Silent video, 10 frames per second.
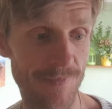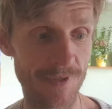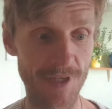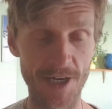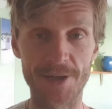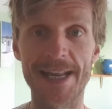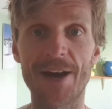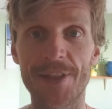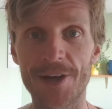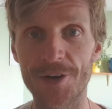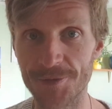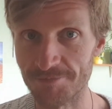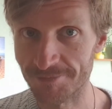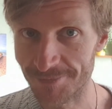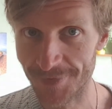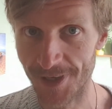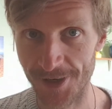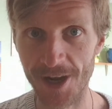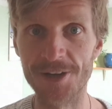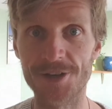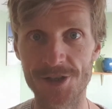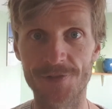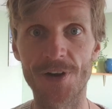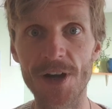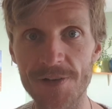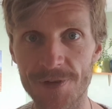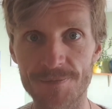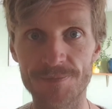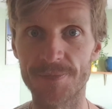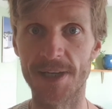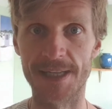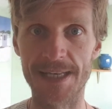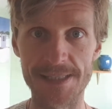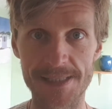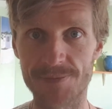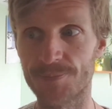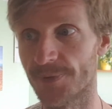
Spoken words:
get out there and hunt and survive and against